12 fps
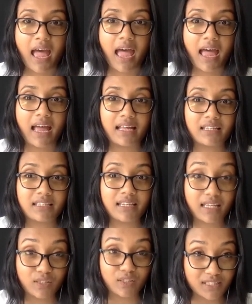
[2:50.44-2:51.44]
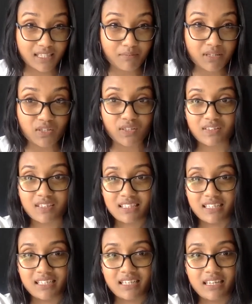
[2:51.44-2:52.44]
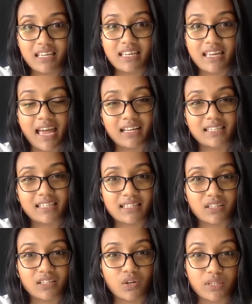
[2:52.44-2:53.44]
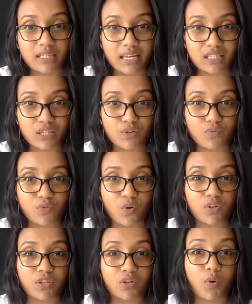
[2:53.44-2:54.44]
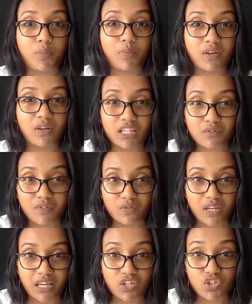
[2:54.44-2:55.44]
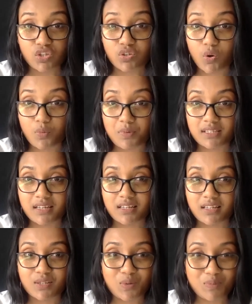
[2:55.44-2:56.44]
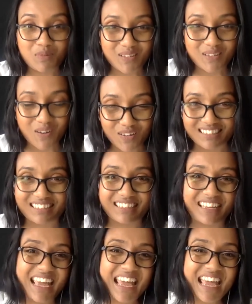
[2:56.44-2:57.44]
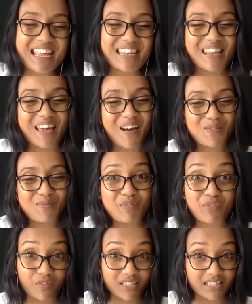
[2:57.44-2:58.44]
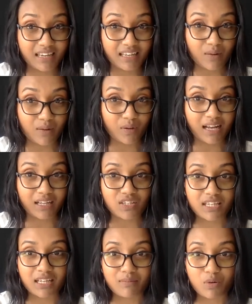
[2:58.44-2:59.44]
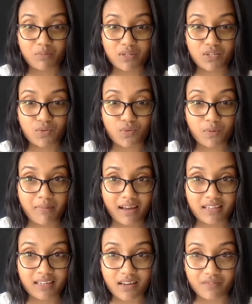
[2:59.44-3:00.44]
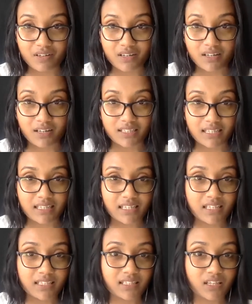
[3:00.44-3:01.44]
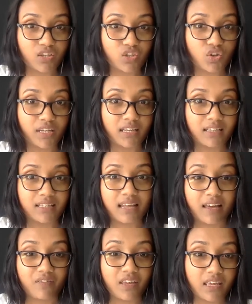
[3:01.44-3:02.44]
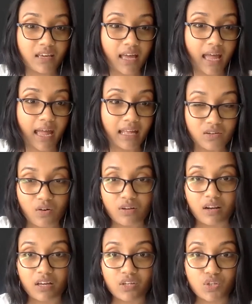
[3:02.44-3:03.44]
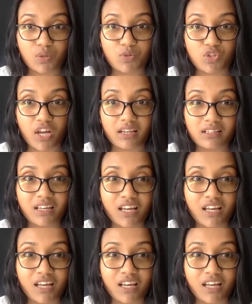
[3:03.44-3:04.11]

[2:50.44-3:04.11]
And as of December 2013, he acts as a coordinator for the Open Knowledge Foundation Open Science Group in Scotland. Now, before we dig in, I would like to take a moment to remind our attendees joining us live here and on our YouTube channel